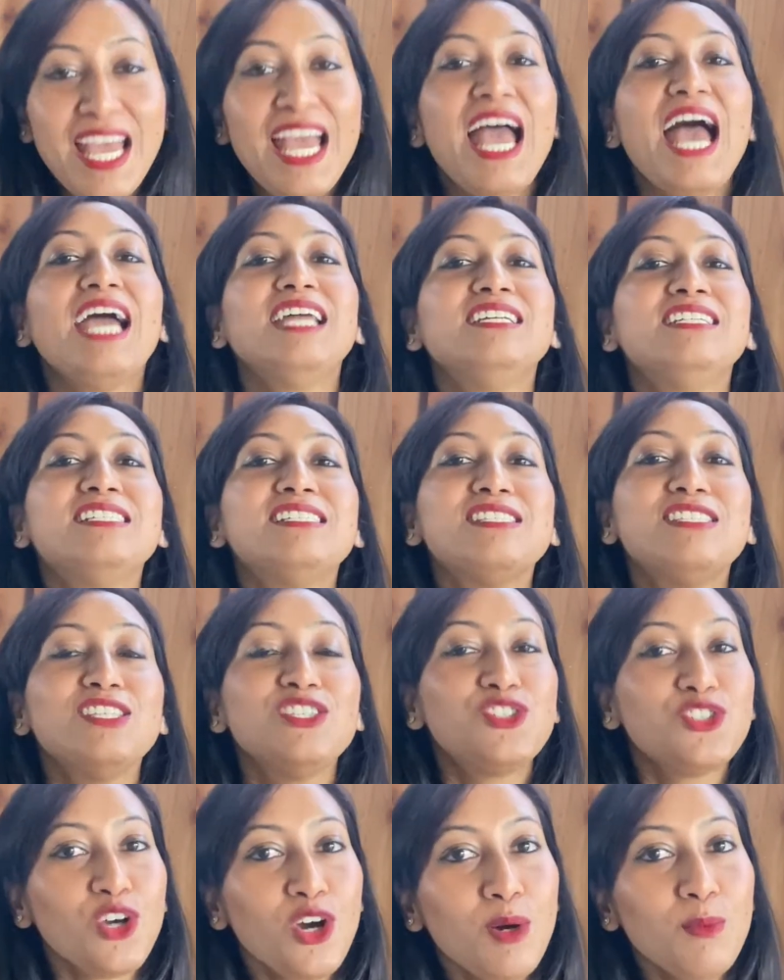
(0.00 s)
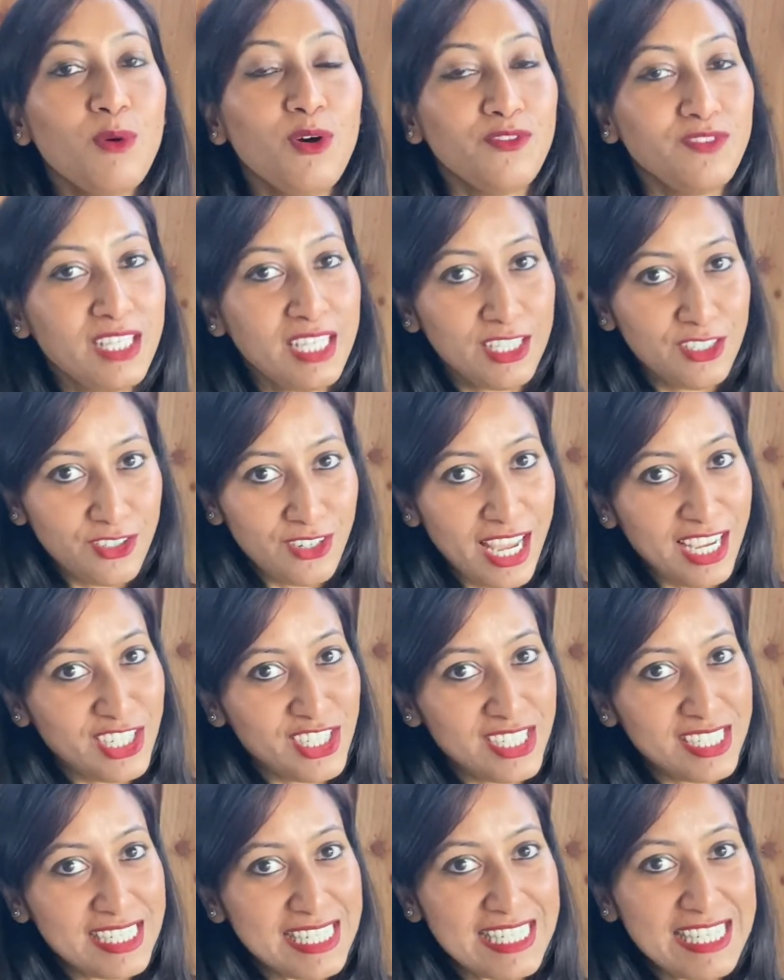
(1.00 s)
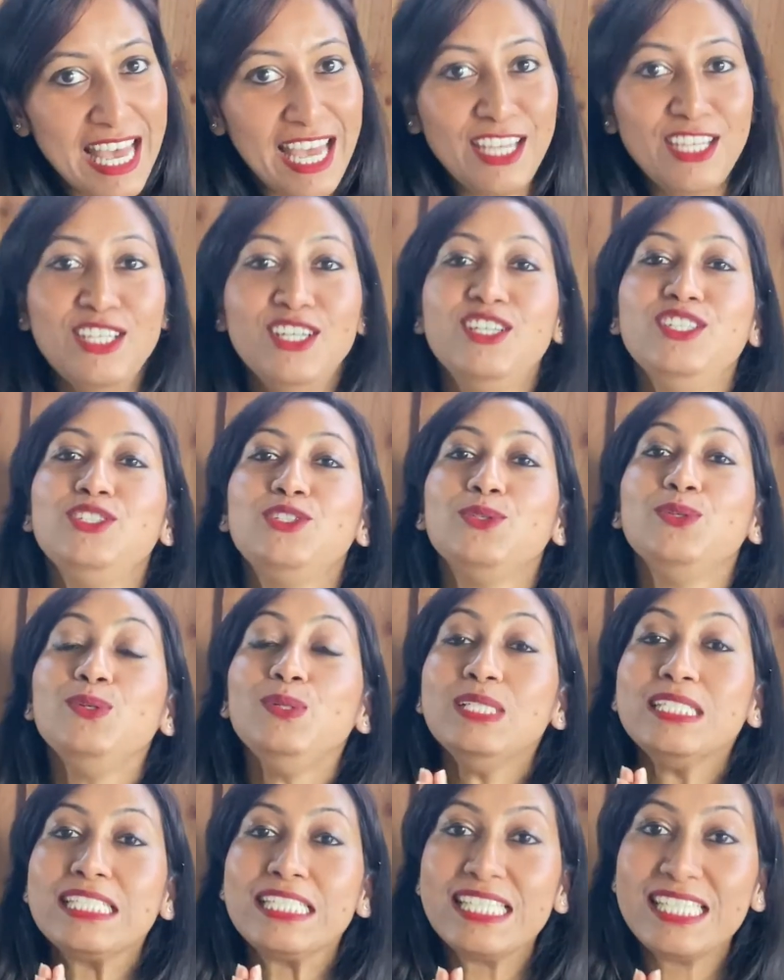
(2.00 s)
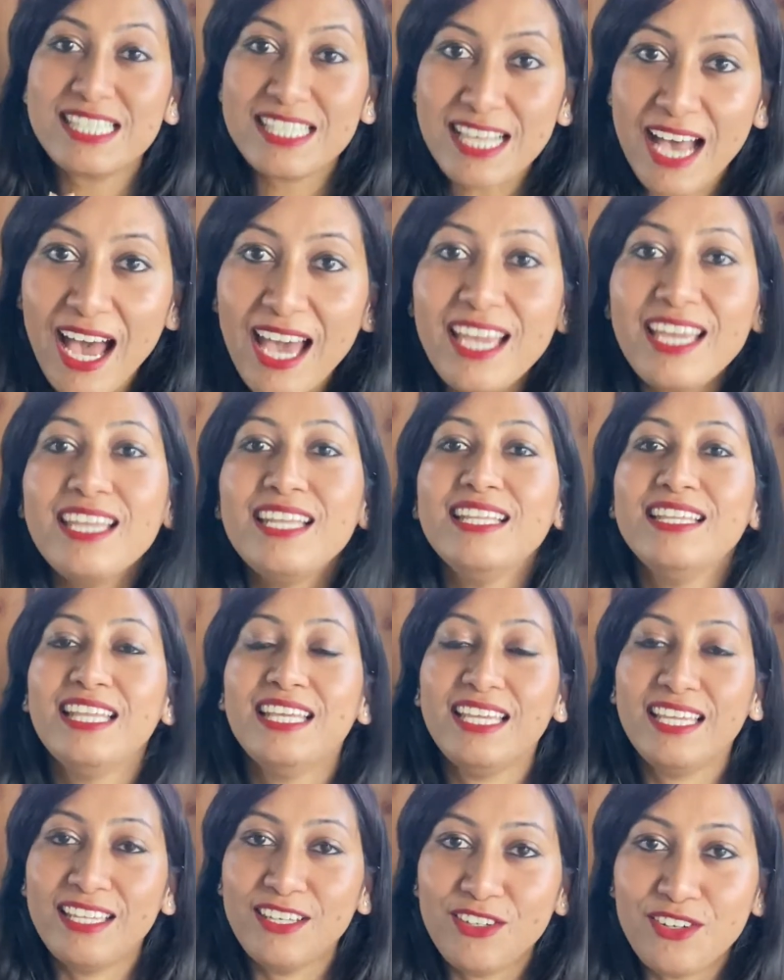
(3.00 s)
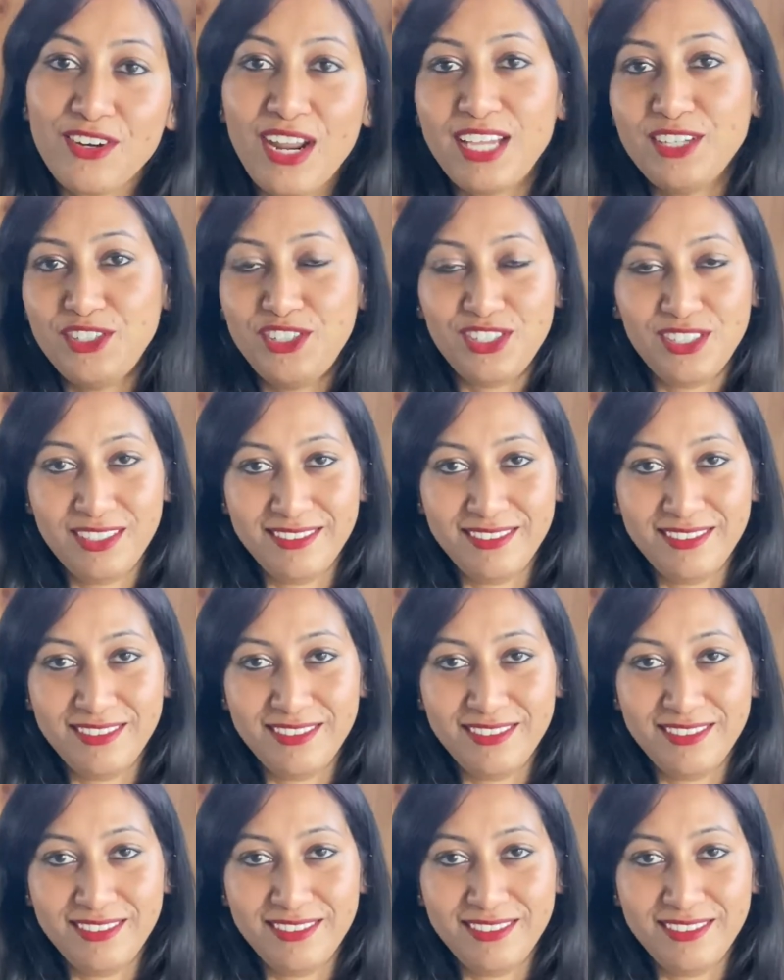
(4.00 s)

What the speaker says: And it is the job of the interaction designer to design the interaction.